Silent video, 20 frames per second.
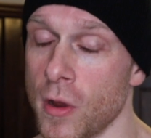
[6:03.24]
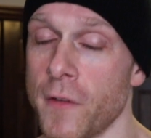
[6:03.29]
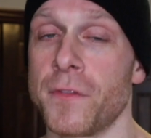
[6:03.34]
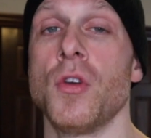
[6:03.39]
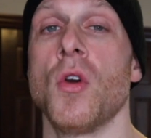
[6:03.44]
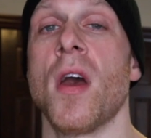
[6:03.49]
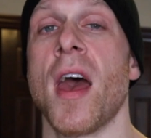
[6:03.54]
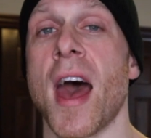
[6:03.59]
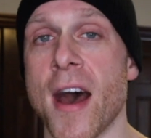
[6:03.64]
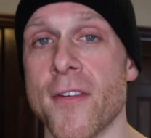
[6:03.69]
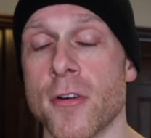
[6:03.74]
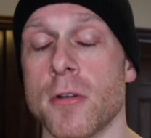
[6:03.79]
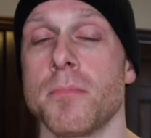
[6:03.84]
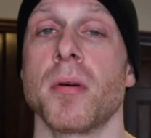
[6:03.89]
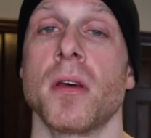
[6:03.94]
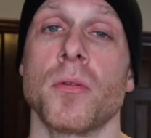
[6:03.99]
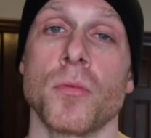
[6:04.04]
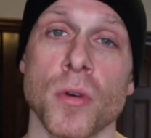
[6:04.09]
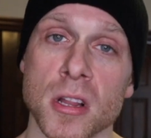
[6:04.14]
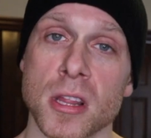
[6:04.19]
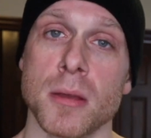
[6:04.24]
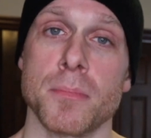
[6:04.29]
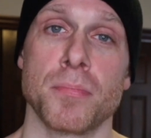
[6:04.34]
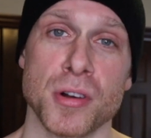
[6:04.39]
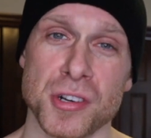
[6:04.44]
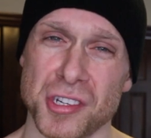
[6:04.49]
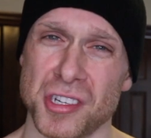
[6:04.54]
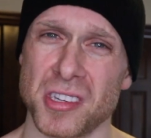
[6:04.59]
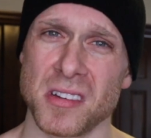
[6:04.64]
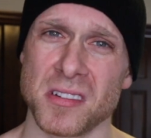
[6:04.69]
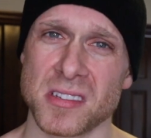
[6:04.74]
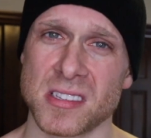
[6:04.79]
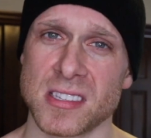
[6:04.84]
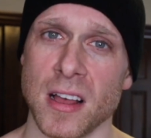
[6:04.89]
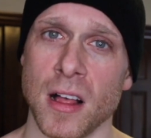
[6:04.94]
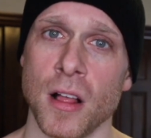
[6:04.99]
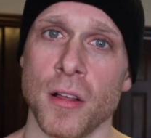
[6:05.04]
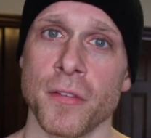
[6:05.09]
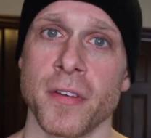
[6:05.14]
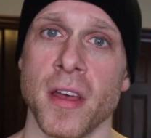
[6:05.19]
If you haven't been really pushing
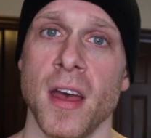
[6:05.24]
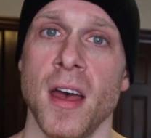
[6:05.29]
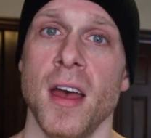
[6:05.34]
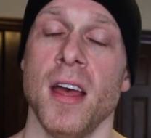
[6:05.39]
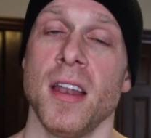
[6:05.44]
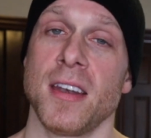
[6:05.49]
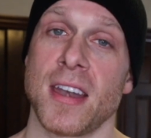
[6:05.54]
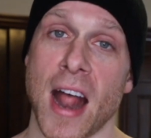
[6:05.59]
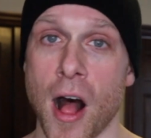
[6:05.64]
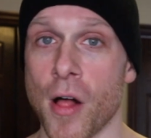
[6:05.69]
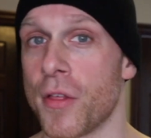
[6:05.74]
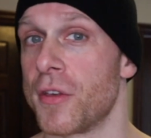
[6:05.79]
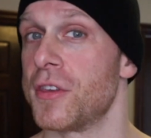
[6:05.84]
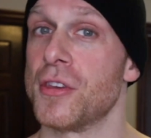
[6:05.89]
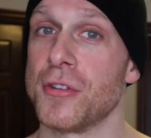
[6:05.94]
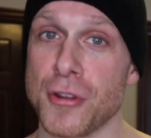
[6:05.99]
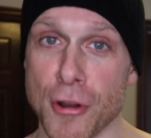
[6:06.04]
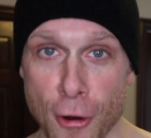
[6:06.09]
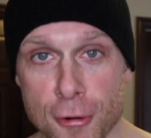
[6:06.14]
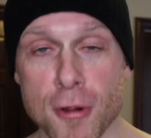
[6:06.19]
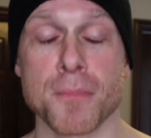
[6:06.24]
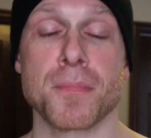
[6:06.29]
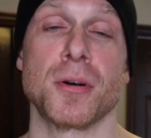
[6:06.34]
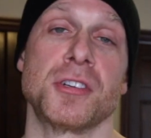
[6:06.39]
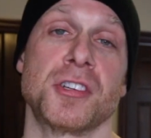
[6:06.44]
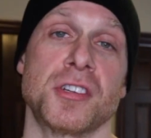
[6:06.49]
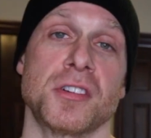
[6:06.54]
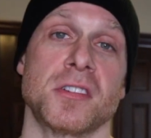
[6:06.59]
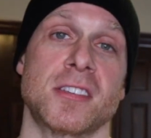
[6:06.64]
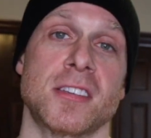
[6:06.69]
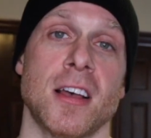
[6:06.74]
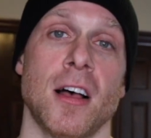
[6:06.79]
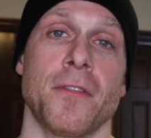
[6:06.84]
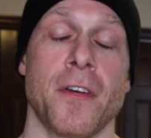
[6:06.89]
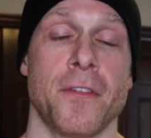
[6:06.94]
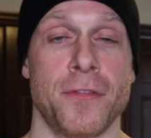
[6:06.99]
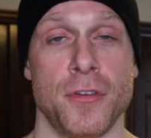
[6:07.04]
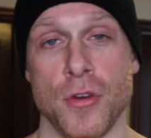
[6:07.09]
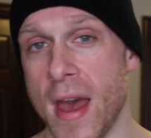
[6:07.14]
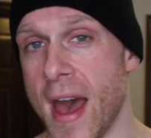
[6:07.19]
yourself, now that you know to push yourself,
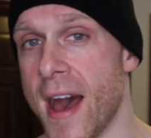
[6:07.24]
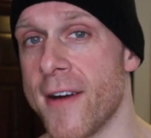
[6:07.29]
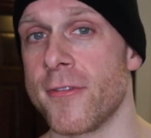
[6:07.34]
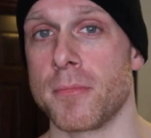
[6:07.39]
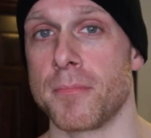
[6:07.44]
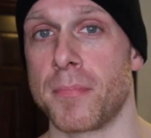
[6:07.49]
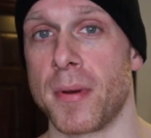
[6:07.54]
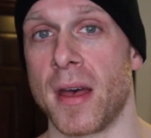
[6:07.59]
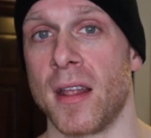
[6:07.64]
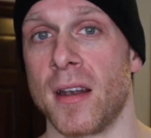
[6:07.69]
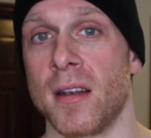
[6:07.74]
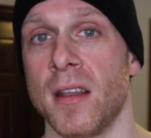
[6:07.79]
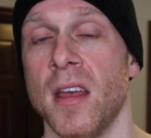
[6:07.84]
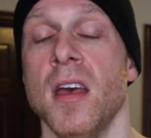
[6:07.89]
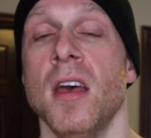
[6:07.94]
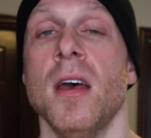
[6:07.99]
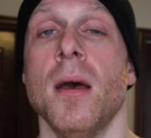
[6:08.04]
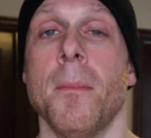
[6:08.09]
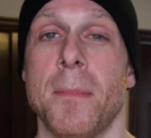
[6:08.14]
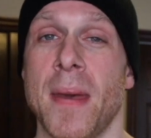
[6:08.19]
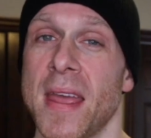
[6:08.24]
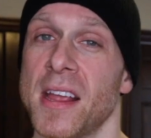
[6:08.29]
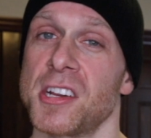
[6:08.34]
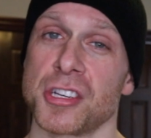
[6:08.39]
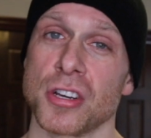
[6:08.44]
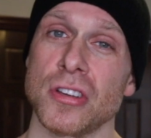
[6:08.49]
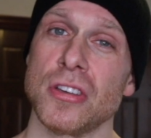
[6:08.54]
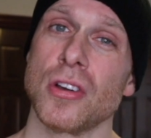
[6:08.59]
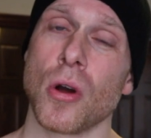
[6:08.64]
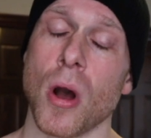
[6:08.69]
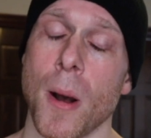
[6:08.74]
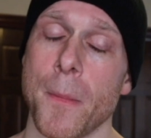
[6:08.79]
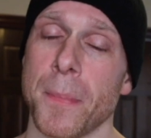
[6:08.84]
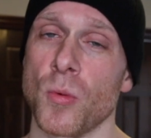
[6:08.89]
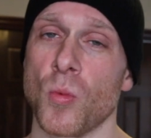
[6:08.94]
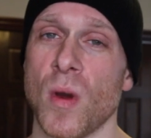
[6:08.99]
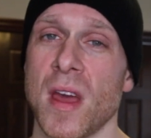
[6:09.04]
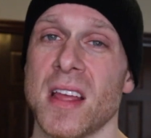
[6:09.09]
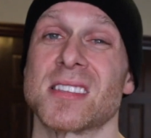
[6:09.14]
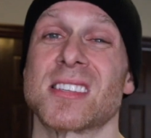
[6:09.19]
if you haven't been, make sure you go up
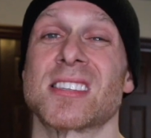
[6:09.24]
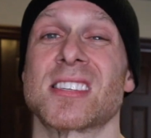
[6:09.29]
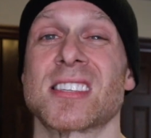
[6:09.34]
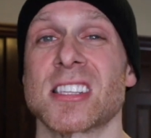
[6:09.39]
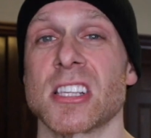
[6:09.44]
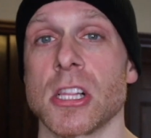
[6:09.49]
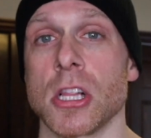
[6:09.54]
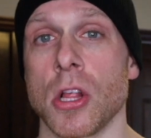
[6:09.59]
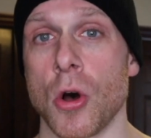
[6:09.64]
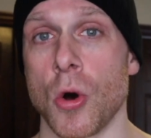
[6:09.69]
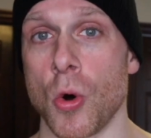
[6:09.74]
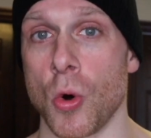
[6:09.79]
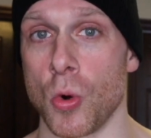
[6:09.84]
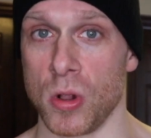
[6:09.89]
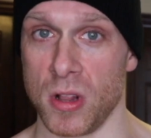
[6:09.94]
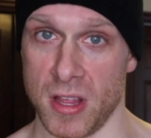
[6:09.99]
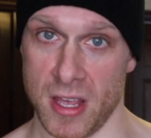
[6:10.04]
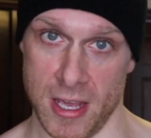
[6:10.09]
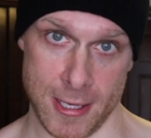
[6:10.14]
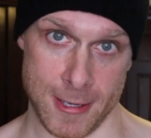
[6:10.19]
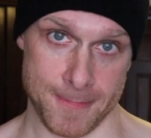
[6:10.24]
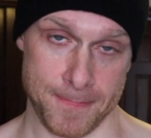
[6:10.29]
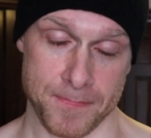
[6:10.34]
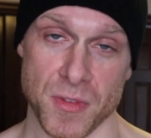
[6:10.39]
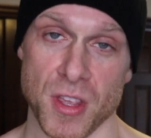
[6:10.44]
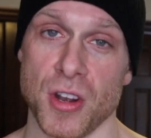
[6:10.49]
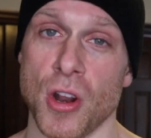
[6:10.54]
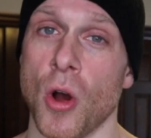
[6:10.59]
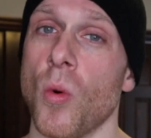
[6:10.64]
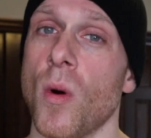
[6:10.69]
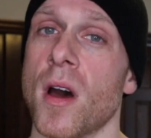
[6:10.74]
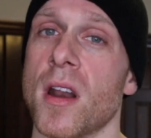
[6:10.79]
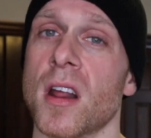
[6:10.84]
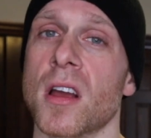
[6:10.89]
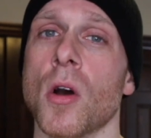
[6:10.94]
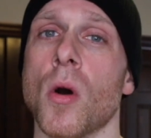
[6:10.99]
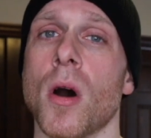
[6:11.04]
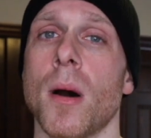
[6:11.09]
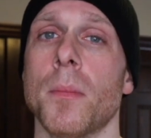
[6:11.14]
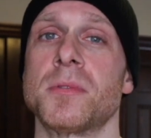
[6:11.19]
in weight slowly. You don't want to
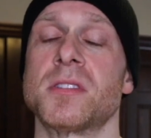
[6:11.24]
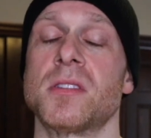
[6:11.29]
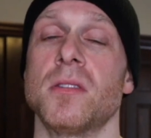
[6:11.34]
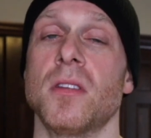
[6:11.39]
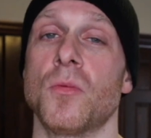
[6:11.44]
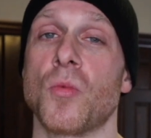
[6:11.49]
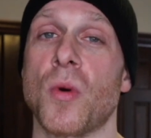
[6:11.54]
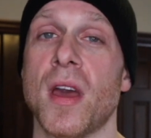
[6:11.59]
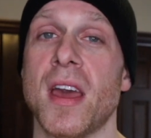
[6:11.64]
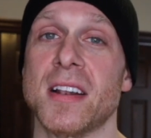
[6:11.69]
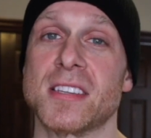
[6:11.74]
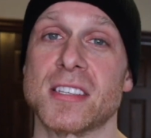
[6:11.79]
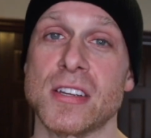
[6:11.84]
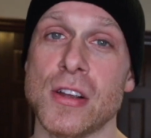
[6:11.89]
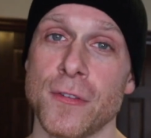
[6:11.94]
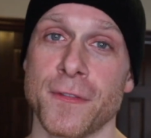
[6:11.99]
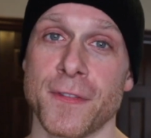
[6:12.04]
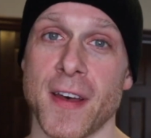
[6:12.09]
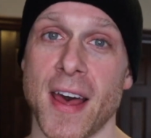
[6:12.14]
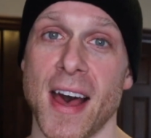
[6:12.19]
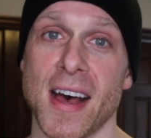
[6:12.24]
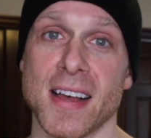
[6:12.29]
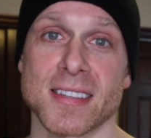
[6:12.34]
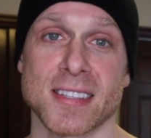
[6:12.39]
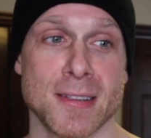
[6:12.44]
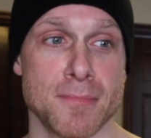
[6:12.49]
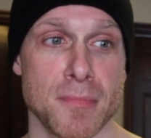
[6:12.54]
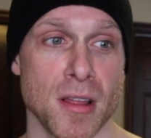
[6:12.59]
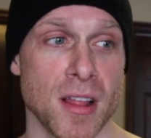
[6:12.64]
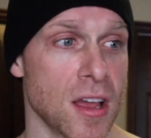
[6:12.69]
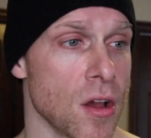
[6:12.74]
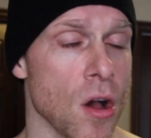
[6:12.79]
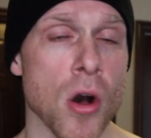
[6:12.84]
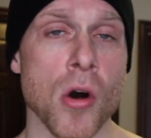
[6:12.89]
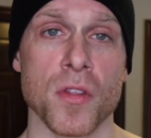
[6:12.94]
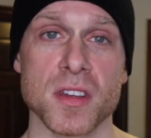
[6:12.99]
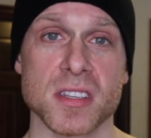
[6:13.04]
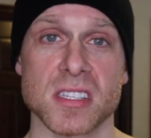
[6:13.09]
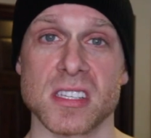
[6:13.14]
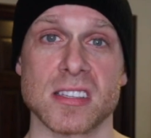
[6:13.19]
go up in weight too fast and be like,
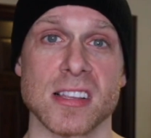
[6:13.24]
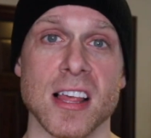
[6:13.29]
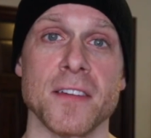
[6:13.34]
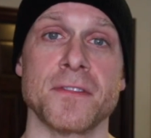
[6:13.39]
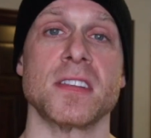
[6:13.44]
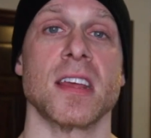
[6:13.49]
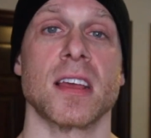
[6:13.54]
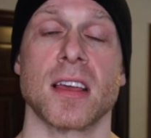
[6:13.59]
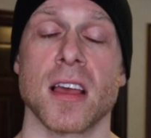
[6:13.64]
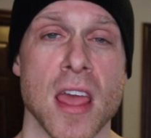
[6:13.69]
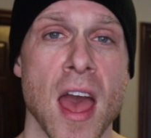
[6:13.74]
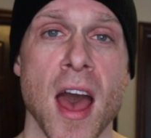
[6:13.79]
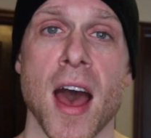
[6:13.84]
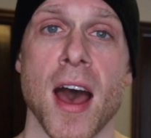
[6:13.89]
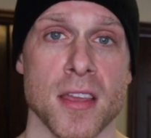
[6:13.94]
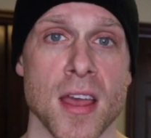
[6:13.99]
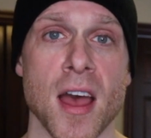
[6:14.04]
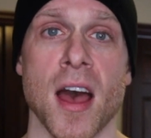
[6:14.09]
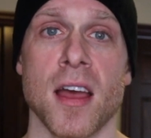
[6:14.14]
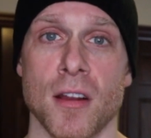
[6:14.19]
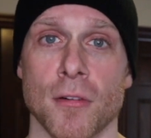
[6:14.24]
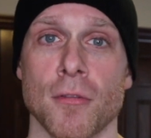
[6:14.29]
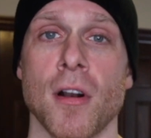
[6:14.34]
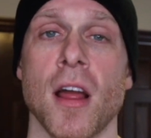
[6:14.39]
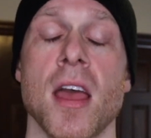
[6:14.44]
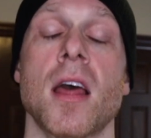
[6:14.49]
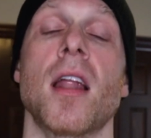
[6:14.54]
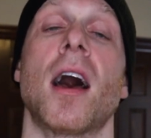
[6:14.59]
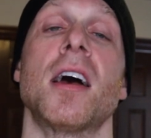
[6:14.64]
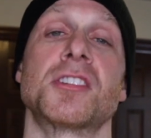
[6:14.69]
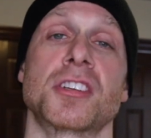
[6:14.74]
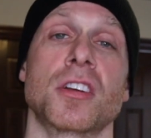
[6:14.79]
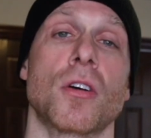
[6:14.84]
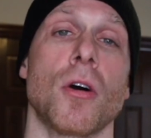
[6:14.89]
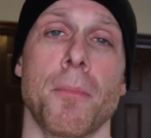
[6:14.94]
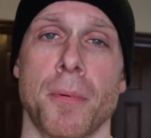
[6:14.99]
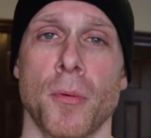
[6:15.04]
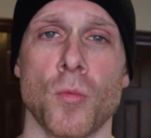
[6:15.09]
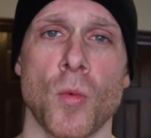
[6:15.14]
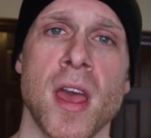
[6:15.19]
oh, this is lifting. Yeah, you're right. I should go
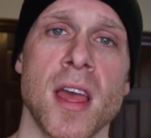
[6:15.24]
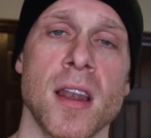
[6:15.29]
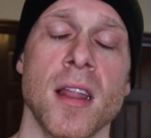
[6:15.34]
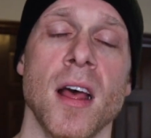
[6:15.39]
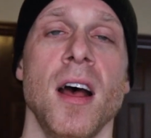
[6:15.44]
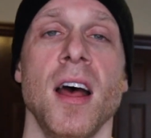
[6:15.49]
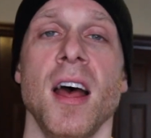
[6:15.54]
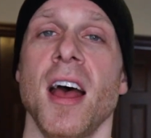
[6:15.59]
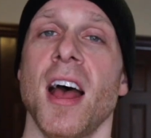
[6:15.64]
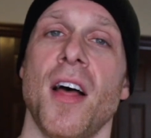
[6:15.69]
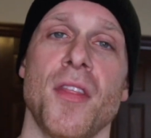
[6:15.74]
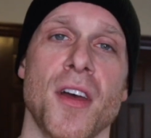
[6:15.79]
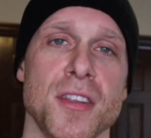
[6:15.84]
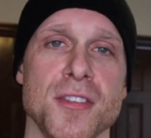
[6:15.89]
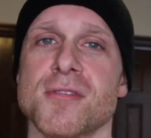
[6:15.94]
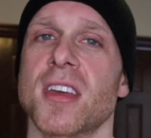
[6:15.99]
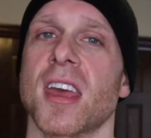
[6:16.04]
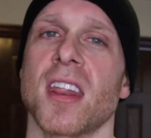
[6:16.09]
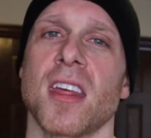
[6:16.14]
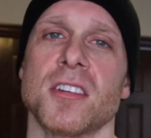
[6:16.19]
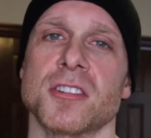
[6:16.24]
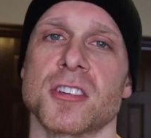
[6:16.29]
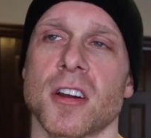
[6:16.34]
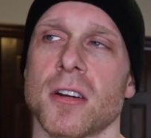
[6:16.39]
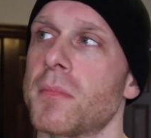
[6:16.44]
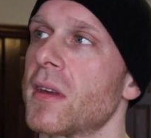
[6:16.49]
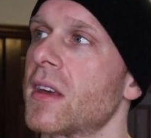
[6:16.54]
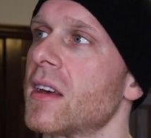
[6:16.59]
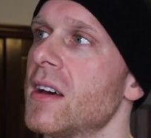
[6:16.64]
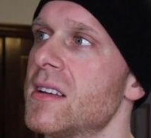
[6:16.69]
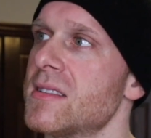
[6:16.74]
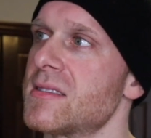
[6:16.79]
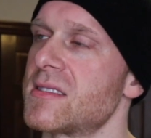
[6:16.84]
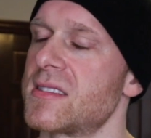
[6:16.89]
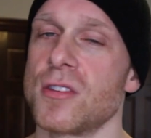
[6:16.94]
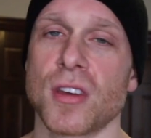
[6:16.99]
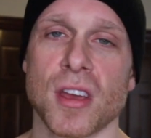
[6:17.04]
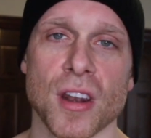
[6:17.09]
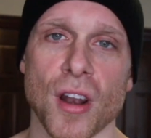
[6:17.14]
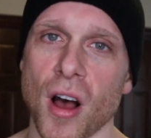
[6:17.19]
up in weight. And then you get injured, because
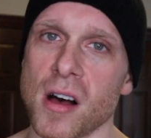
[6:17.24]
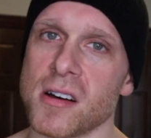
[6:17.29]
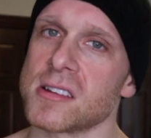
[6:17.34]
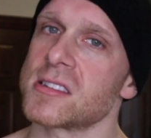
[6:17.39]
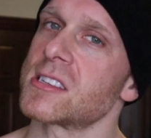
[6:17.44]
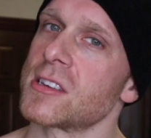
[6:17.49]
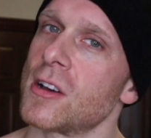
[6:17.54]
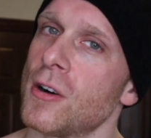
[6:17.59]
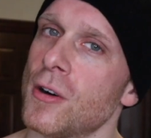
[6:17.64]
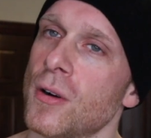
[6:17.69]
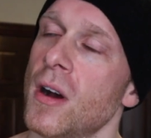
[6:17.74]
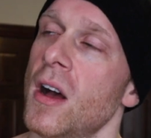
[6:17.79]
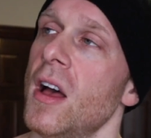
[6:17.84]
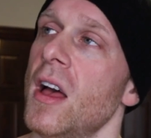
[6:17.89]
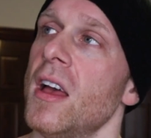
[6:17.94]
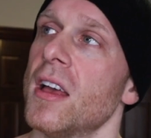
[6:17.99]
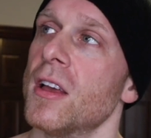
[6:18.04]
you can also